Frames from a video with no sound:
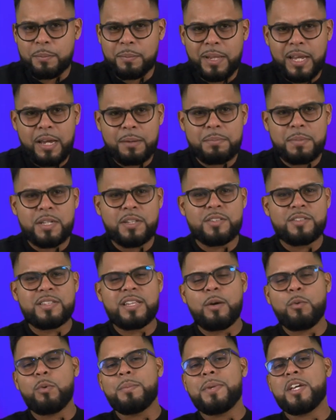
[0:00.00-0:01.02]
bland meals that
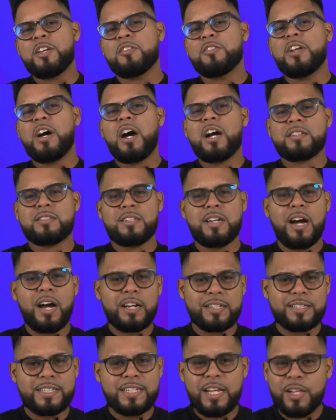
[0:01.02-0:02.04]
will make your dog talk
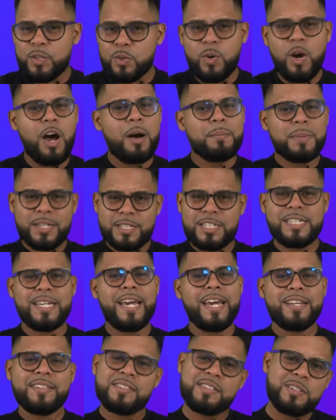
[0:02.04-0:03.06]
and tell you how much he
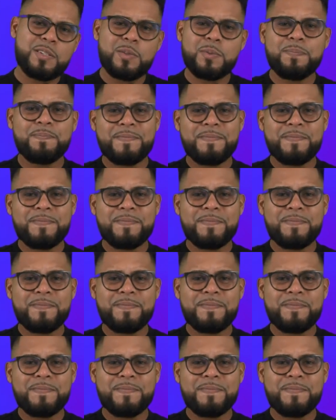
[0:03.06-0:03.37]
hates you?